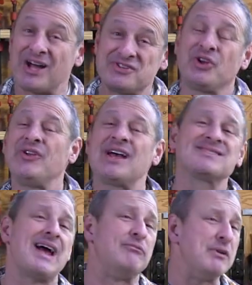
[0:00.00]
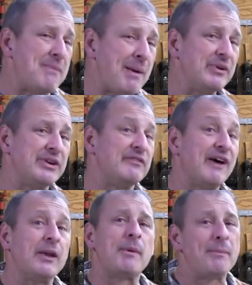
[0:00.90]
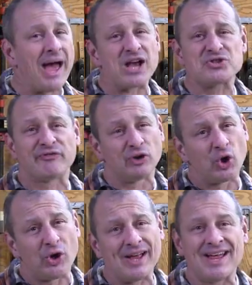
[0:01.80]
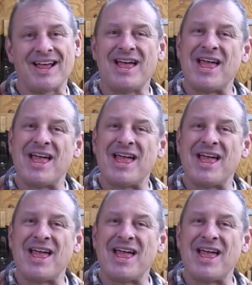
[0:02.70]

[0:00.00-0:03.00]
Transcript: Until next time, remember to develop a passion for learning,